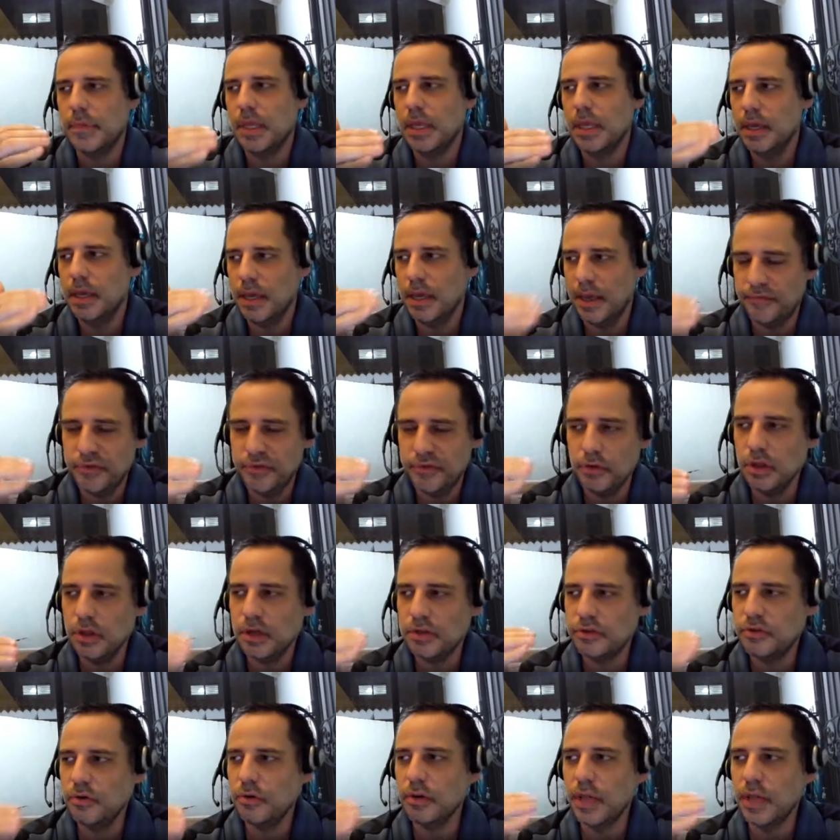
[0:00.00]
if you look
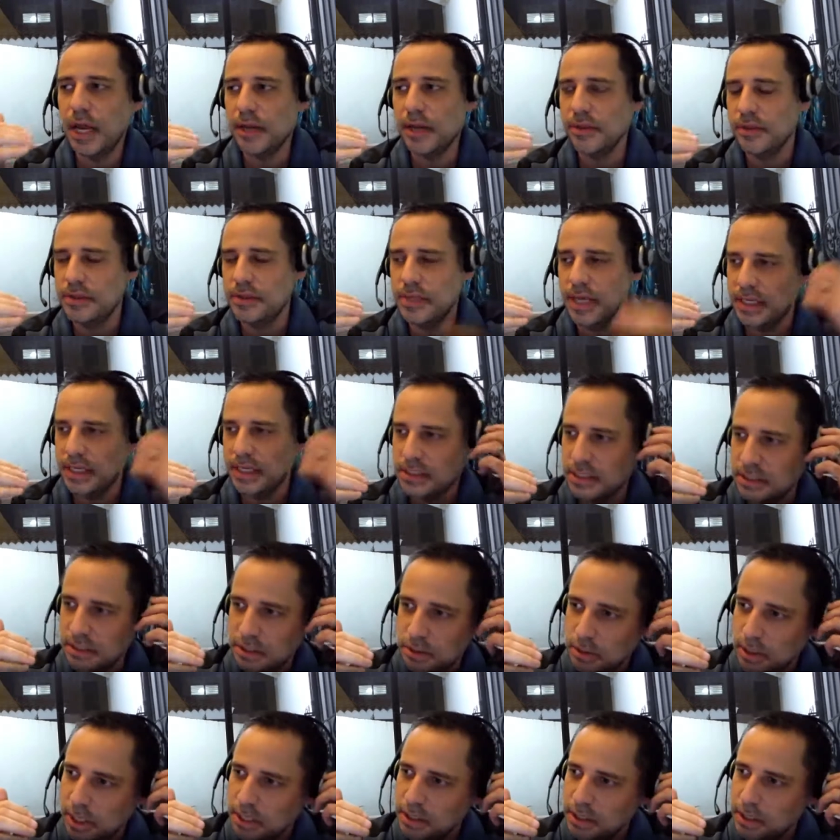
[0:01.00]
through a lot of the tests, and
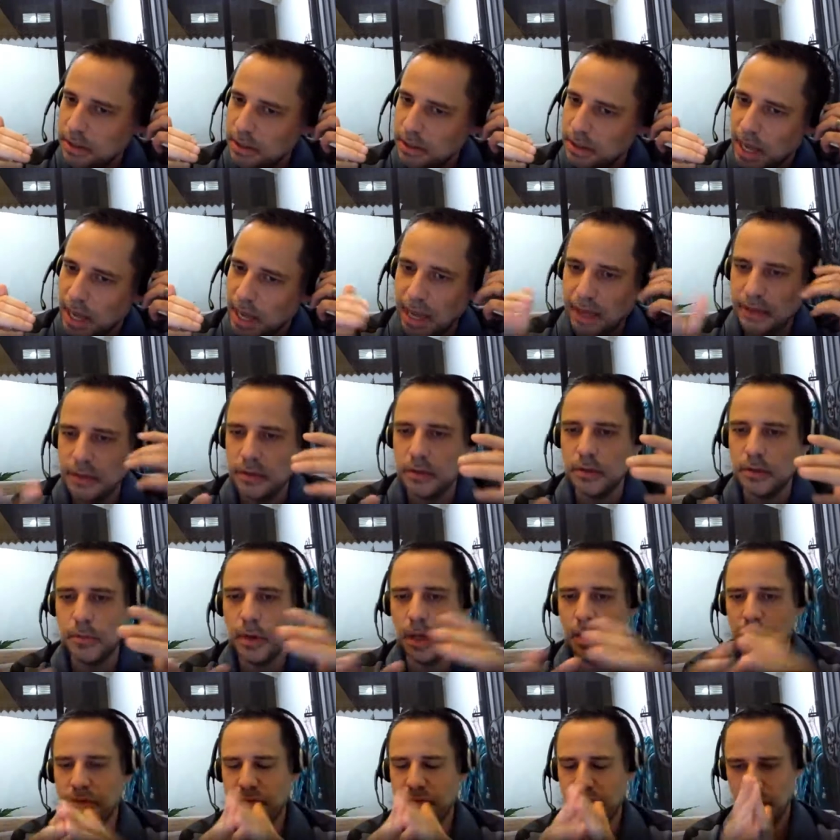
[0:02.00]
I assume
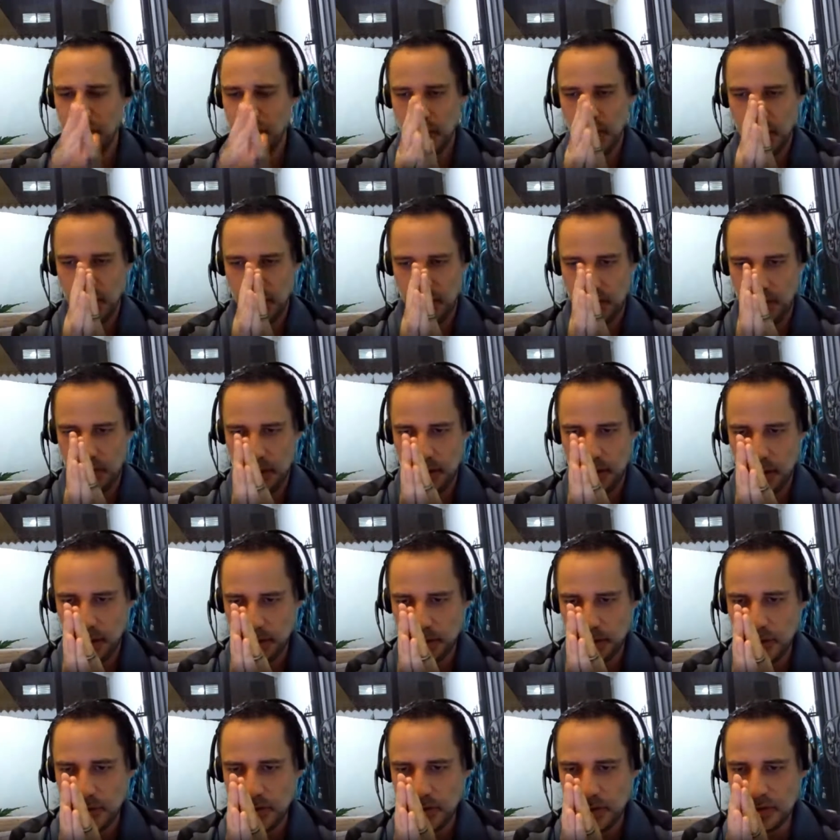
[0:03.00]
all of you'll
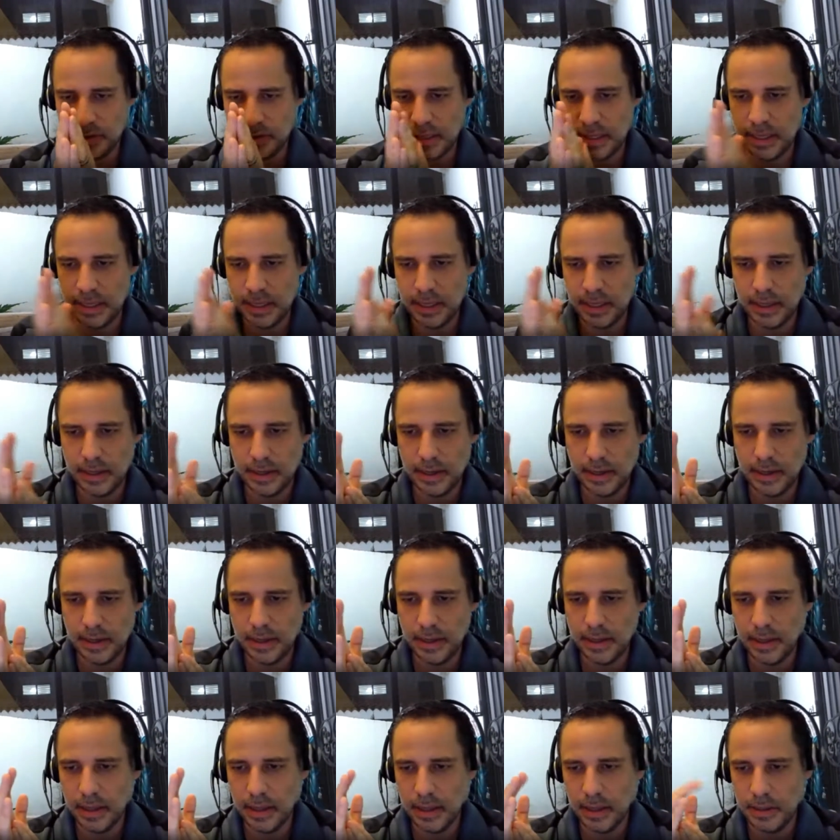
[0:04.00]
know that
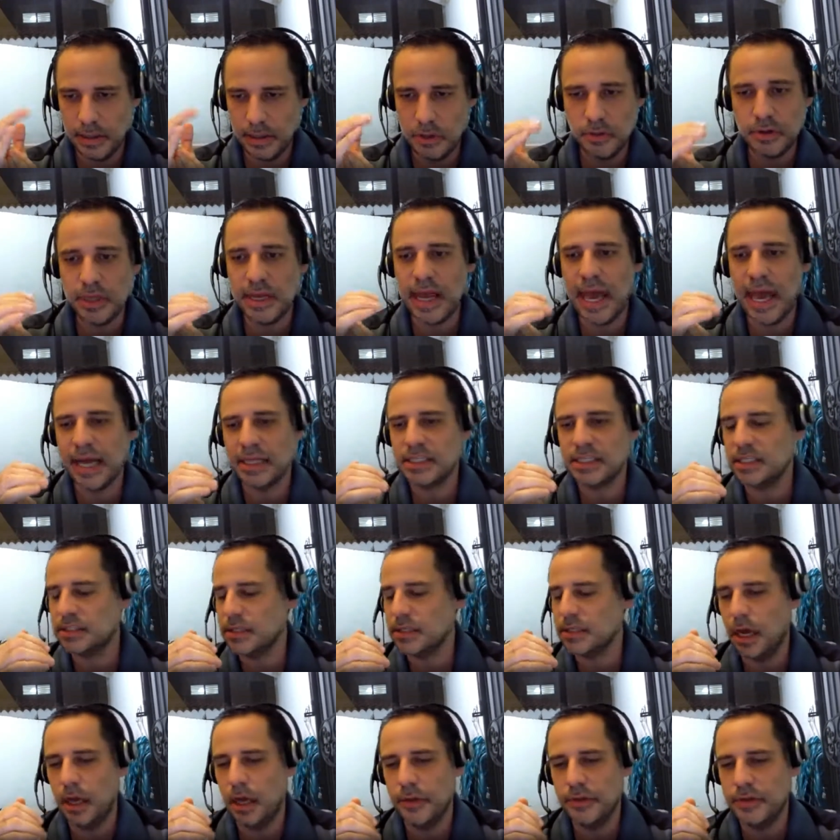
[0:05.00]
you can access
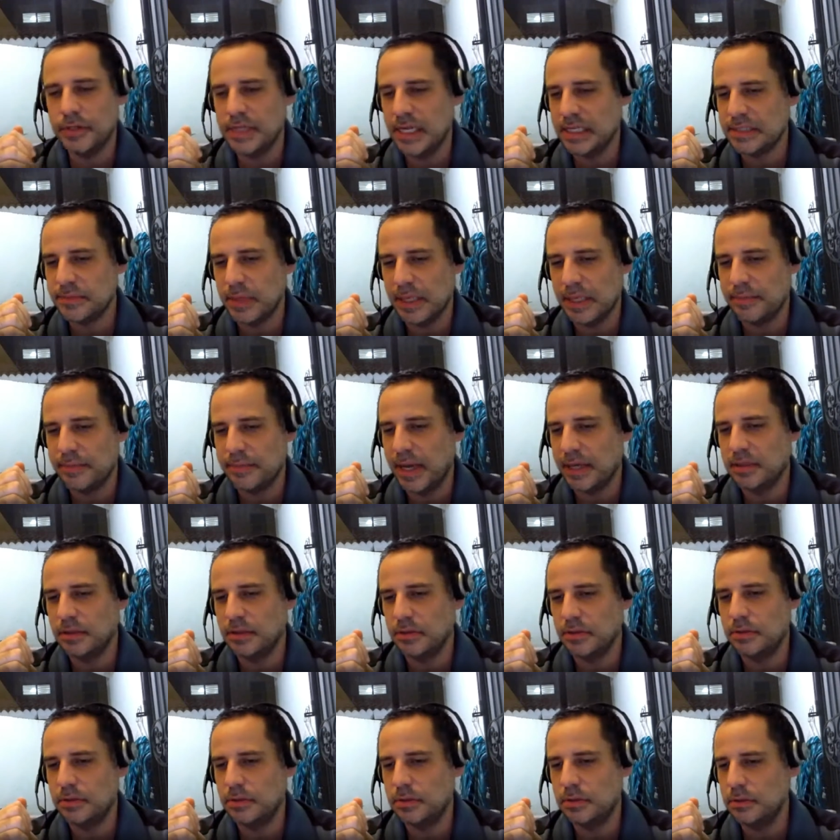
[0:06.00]
all the tests like back till
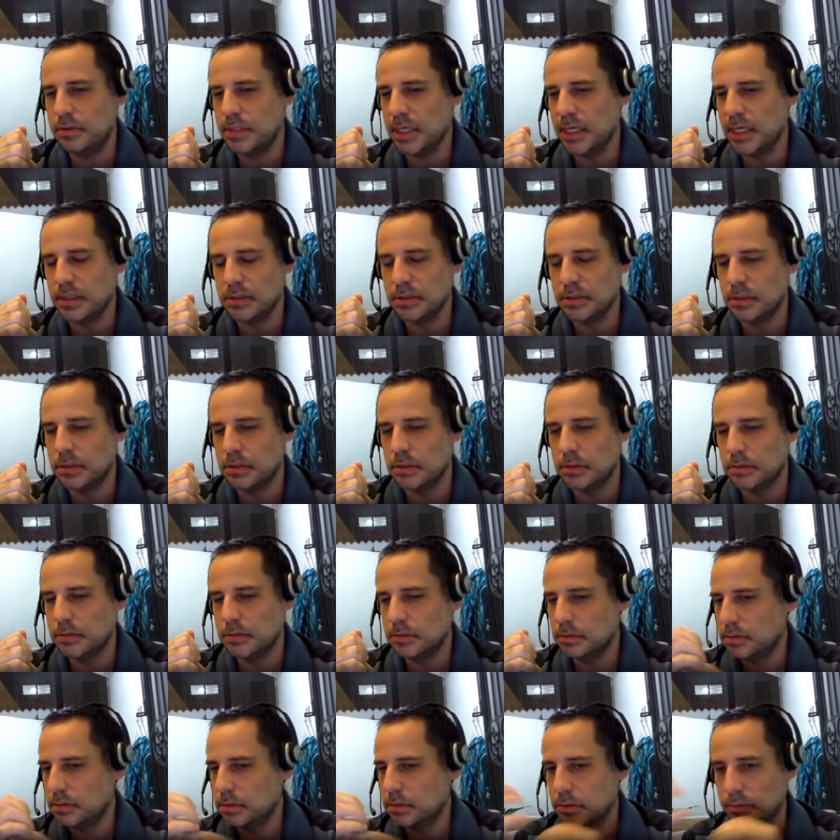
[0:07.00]

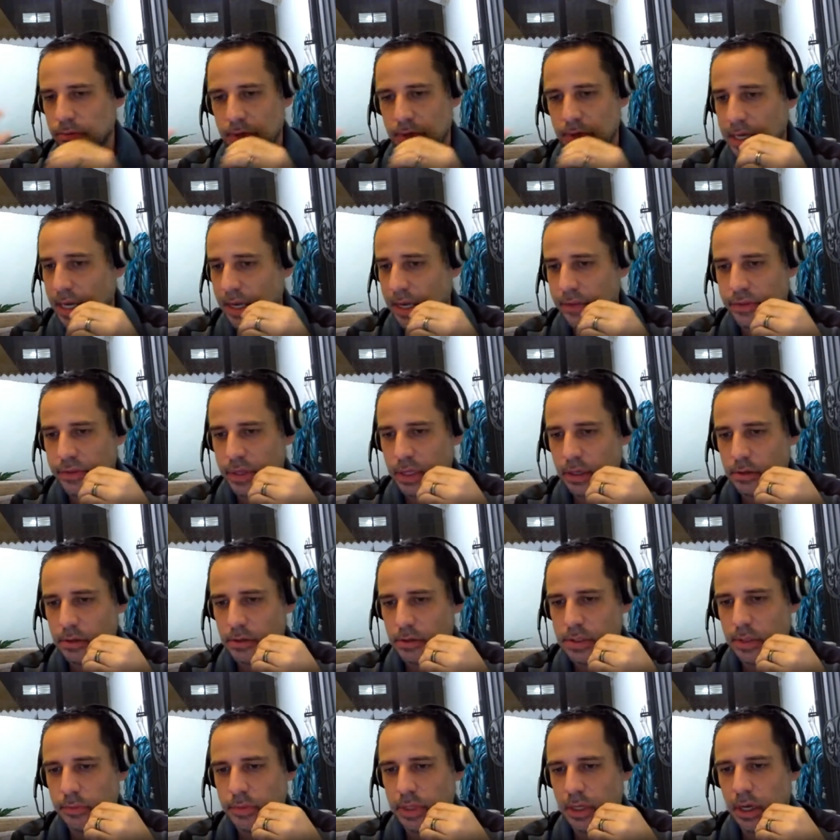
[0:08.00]
2003, I think, or
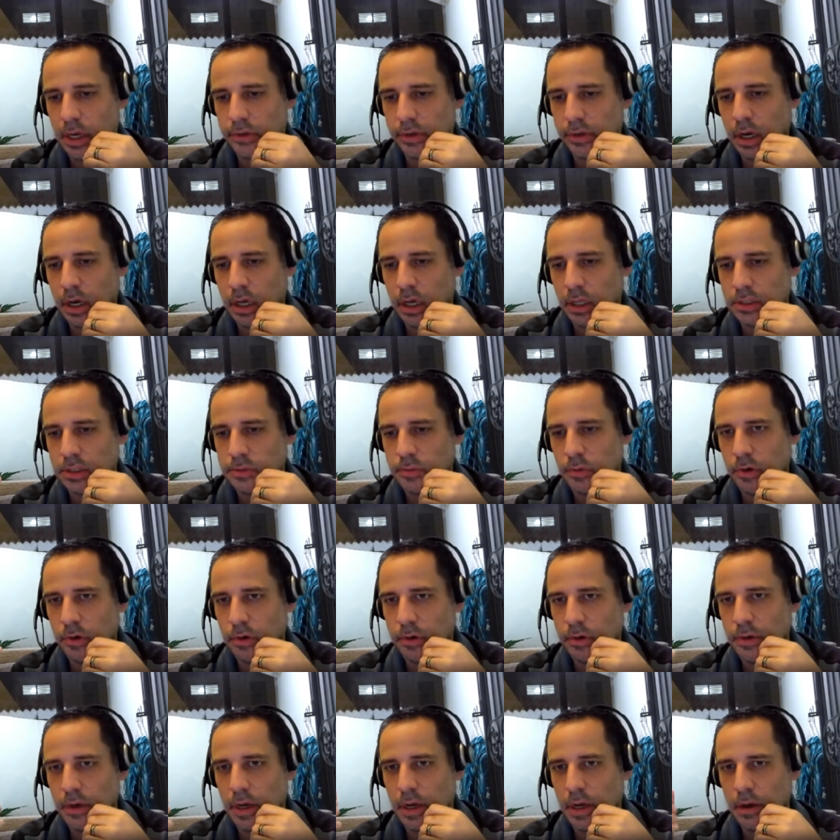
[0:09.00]
something on the College Board
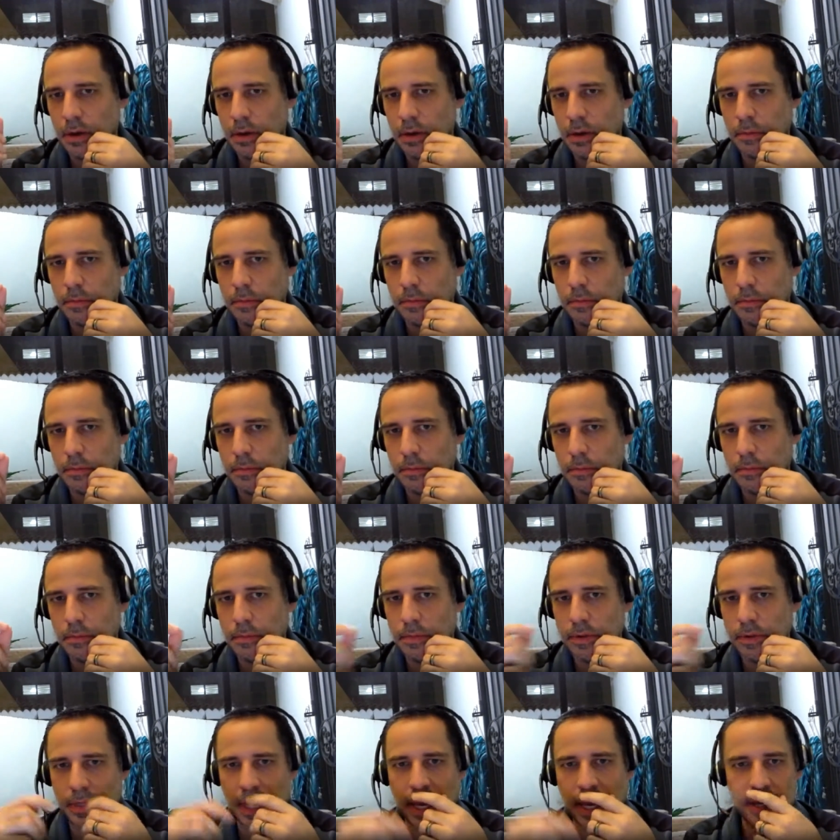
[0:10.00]

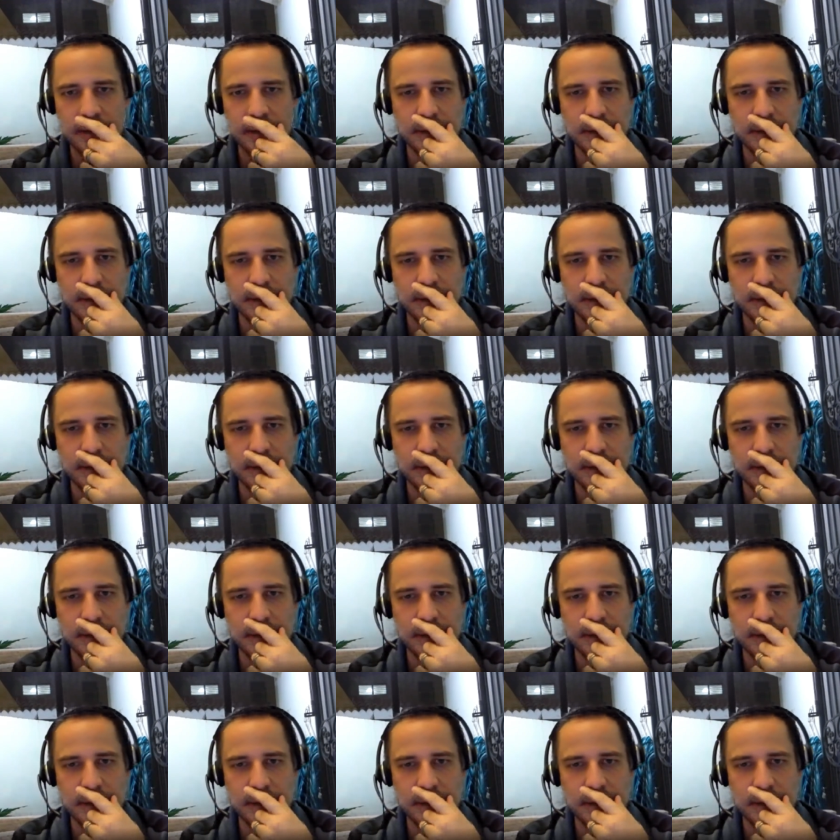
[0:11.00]
site.